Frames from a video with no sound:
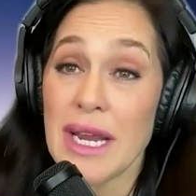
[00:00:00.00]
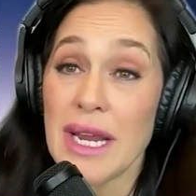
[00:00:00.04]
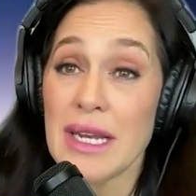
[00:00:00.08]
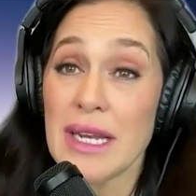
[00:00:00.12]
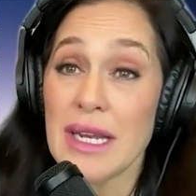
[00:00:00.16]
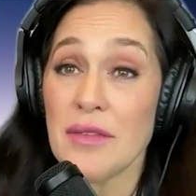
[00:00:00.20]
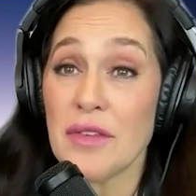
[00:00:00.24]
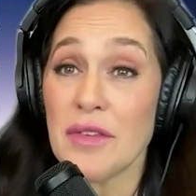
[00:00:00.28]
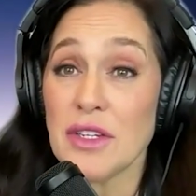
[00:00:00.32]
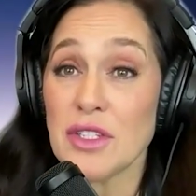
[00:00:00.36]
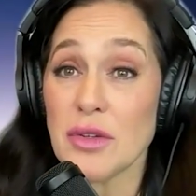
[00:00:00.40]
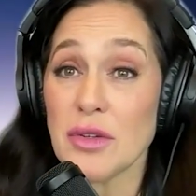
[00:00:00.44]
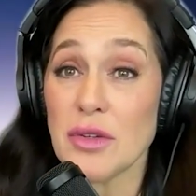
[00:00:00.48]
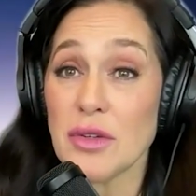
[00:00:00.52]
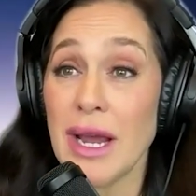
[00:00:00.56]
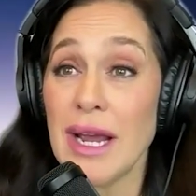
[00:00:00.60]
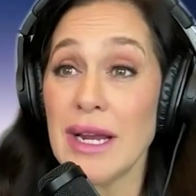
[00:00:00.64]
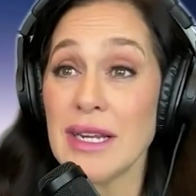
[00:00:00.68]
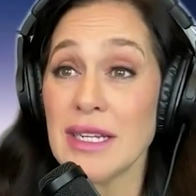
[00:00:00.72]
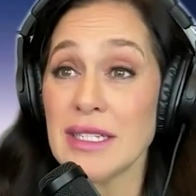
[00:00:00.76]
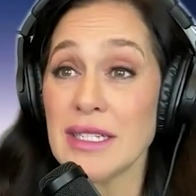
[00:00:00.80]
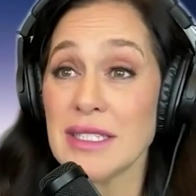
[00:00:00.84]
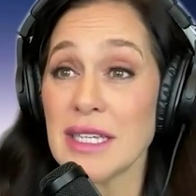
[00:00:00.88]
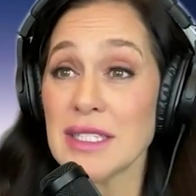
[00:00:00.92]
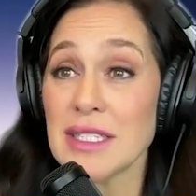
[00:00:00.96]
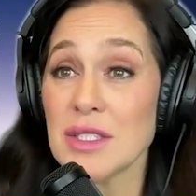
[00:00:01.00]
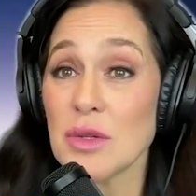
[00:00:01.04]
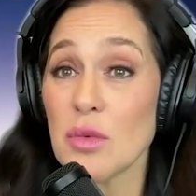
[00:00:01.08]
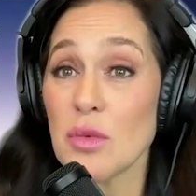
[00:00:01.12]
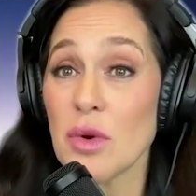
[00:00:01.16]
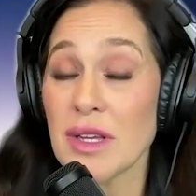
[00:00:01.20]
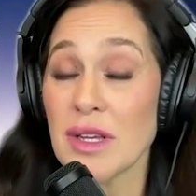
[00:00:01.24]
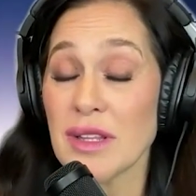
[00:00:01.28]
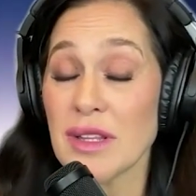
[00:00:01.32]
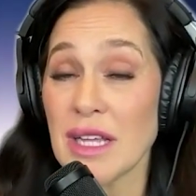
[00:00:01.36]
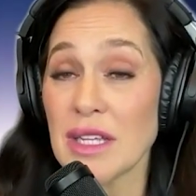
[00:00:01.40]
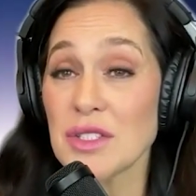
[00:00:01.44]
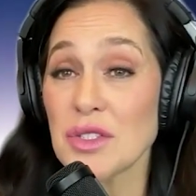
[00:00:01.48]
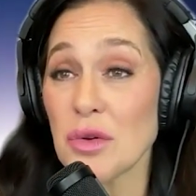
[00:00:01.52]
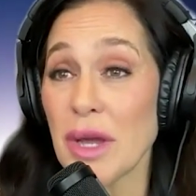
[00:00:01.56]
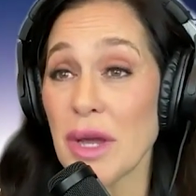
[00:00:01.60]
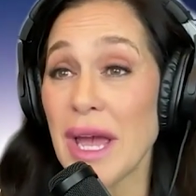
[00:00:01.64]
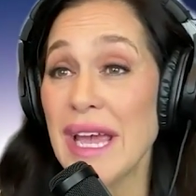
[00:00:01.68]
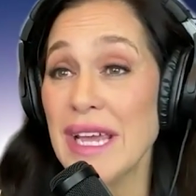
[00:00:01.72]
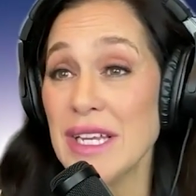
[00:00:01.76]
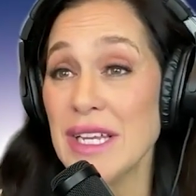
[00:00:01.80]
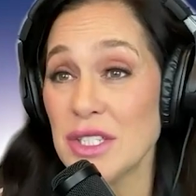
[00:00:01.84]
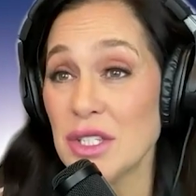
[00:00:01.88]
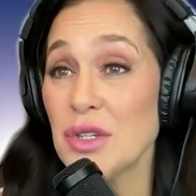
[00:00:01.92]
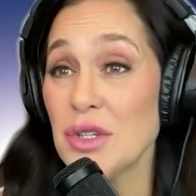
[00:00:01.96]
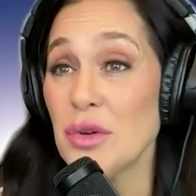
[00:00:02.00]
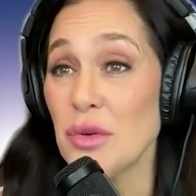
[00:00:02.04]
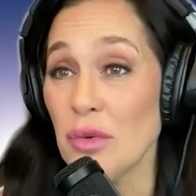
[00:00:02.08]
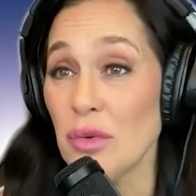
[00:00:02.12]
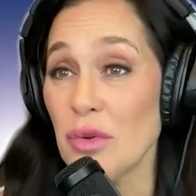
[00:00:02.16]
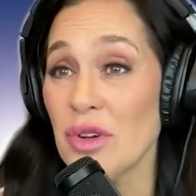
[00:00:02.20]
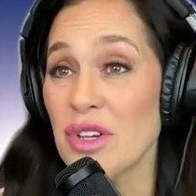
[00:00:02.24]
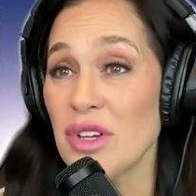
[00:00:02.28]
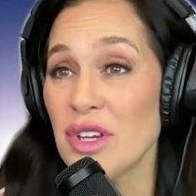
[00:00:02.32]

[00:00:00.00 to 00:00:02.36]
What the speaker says: And if you try it and it doesn't work, that's okay too,